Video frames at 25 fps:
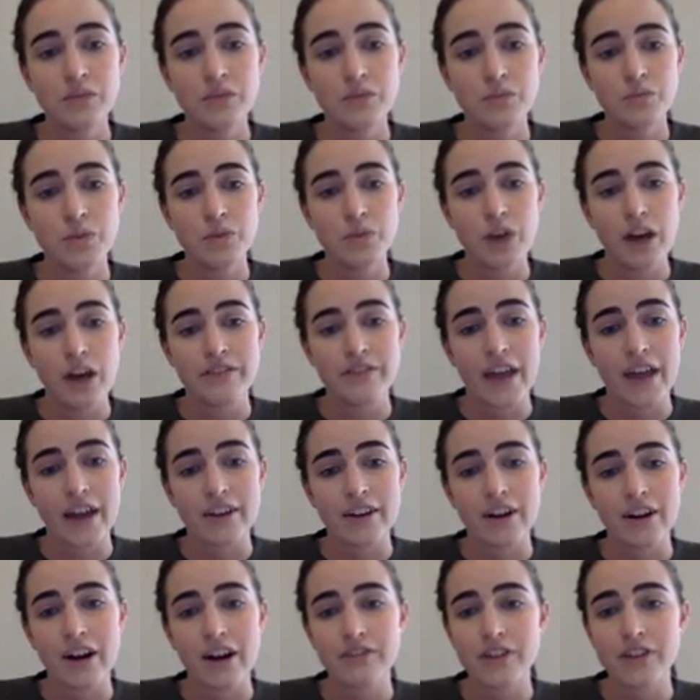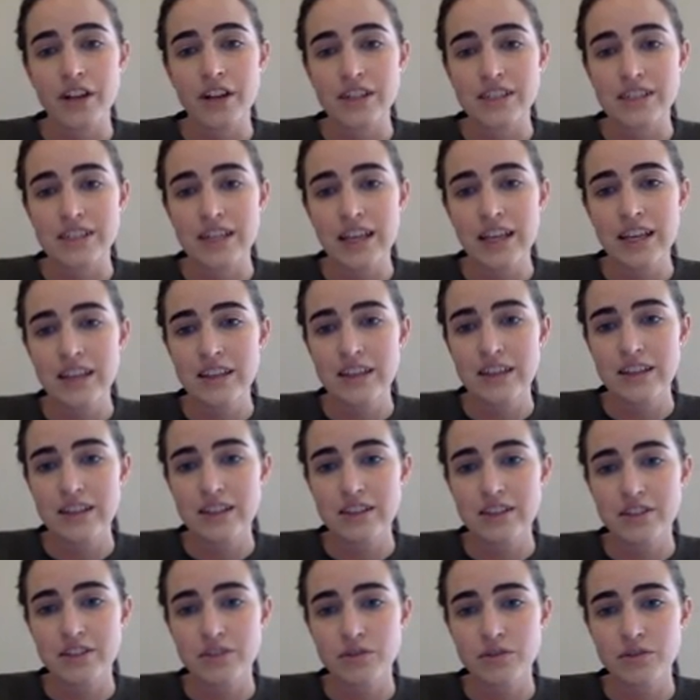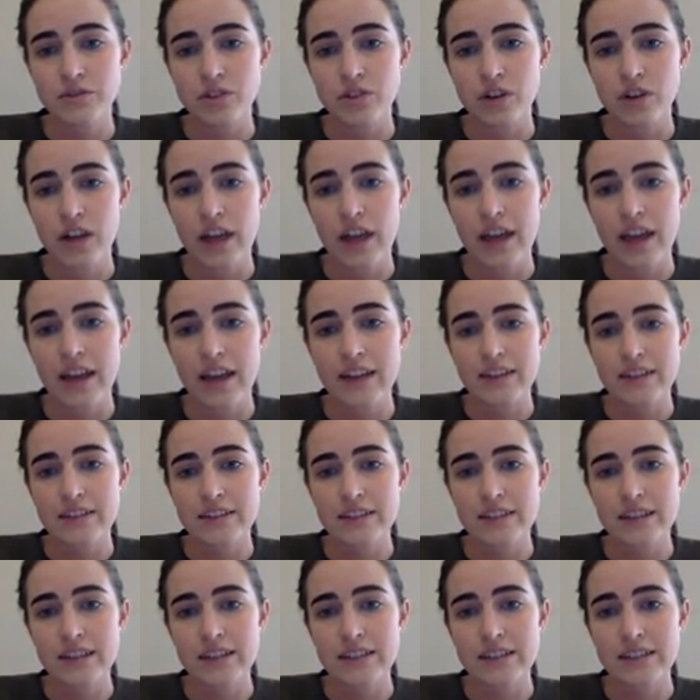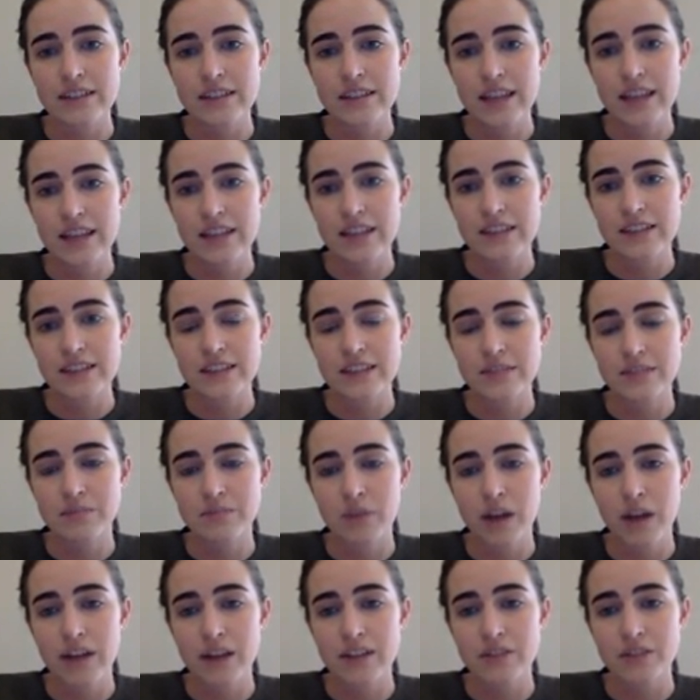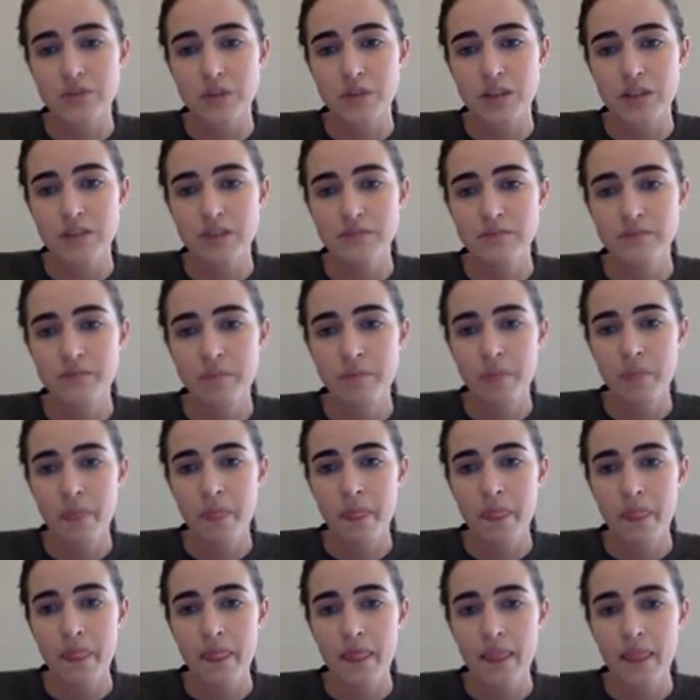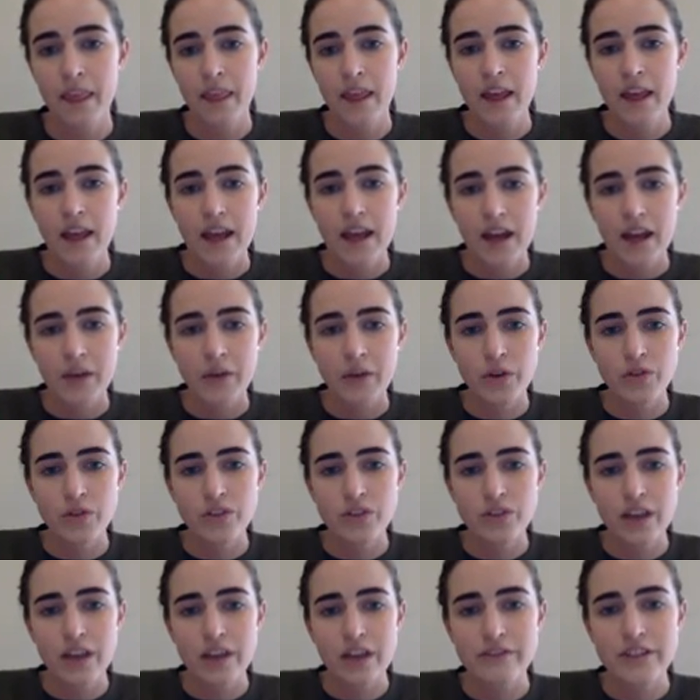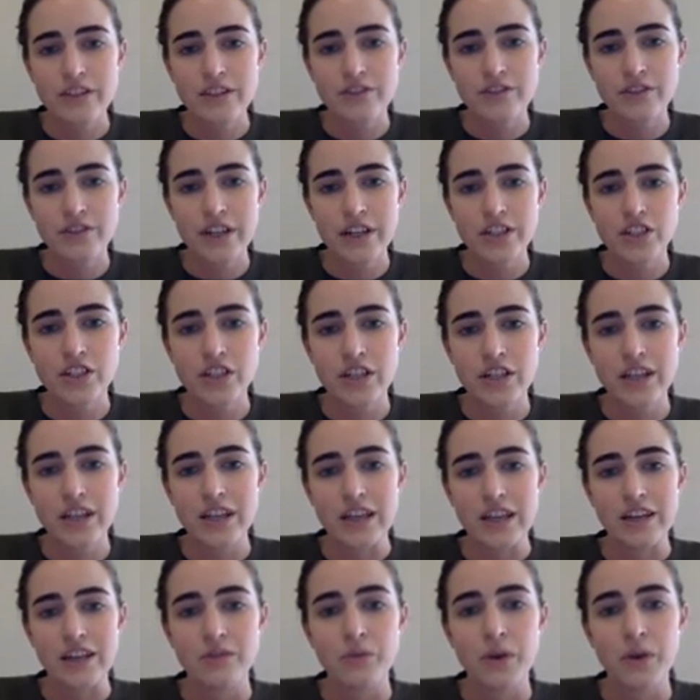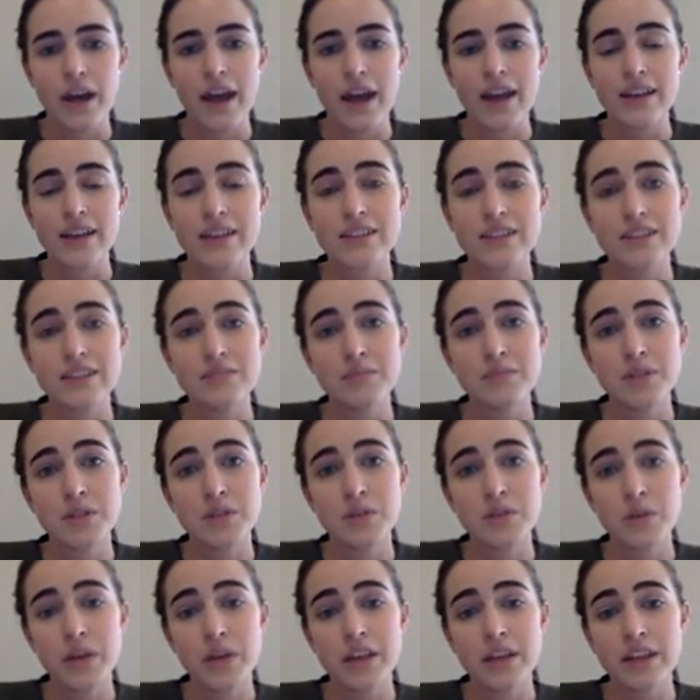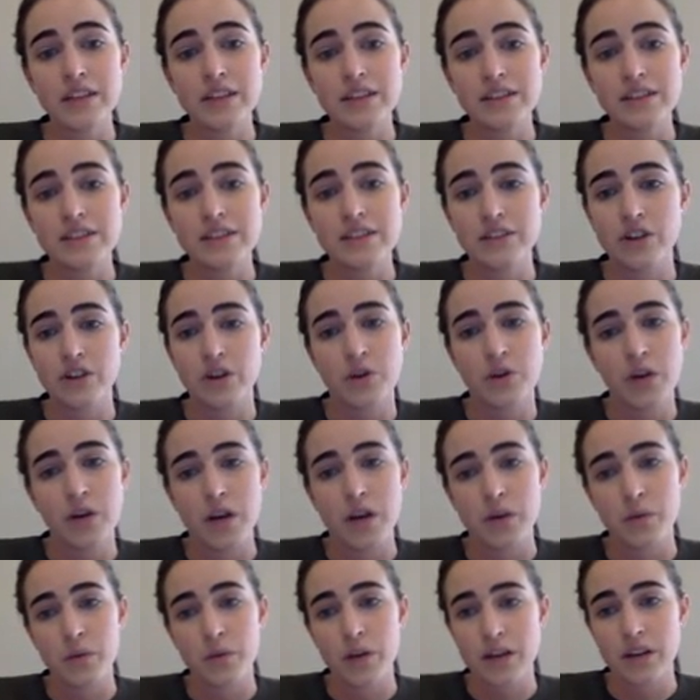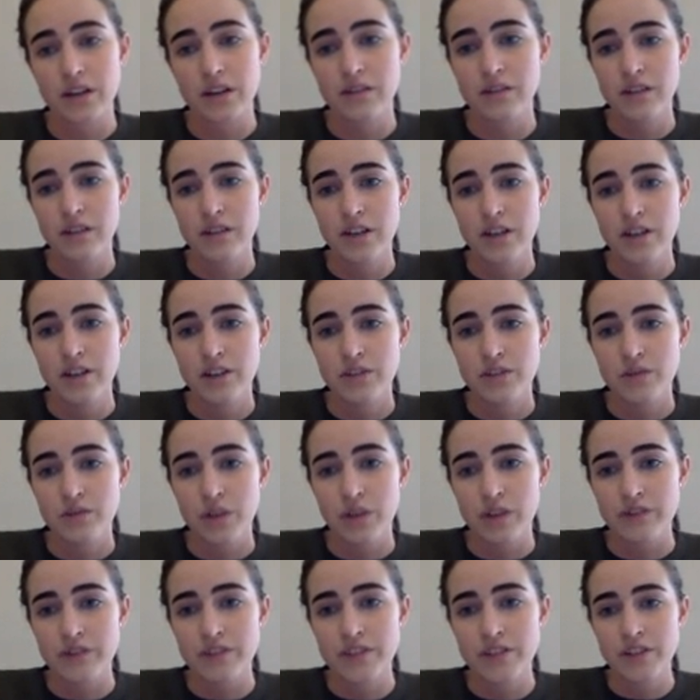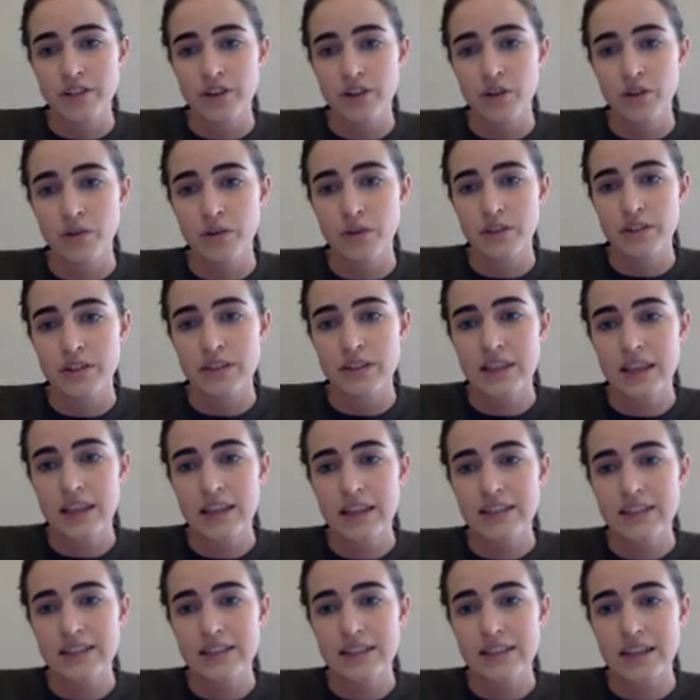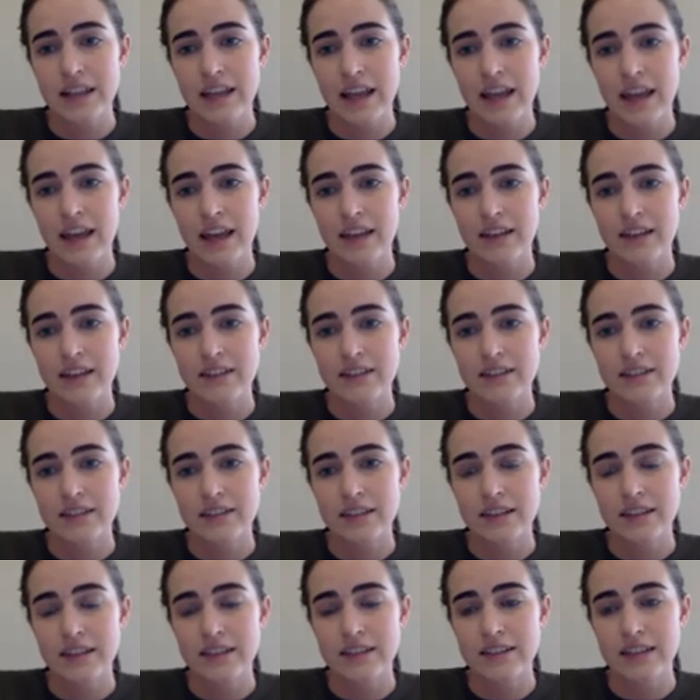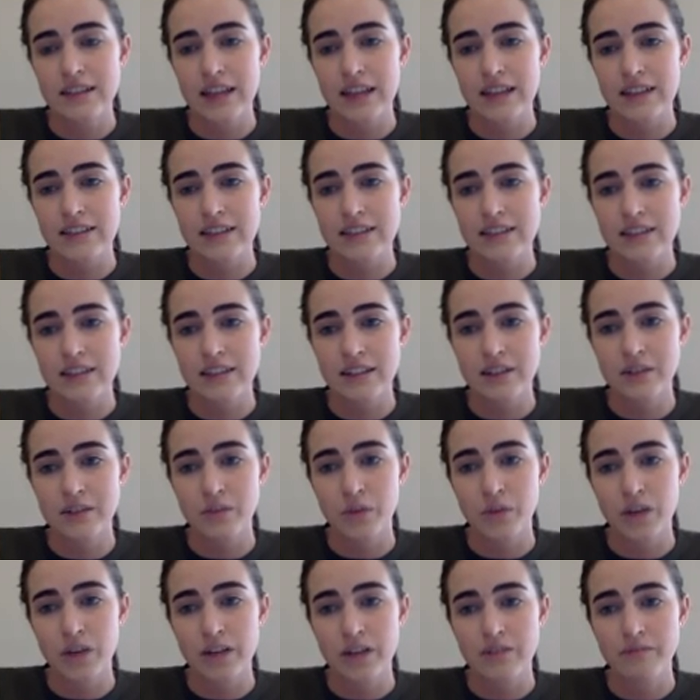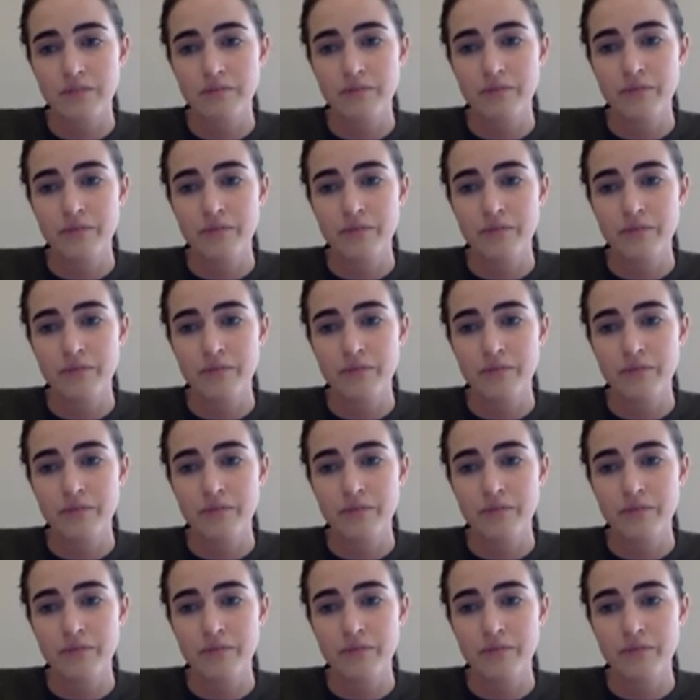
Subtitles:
We'll have that graph underneath. We've got x is less than minus 1. And we also have this region here where x is between 0 and 1. We'll have 0 is less than x is less than 1.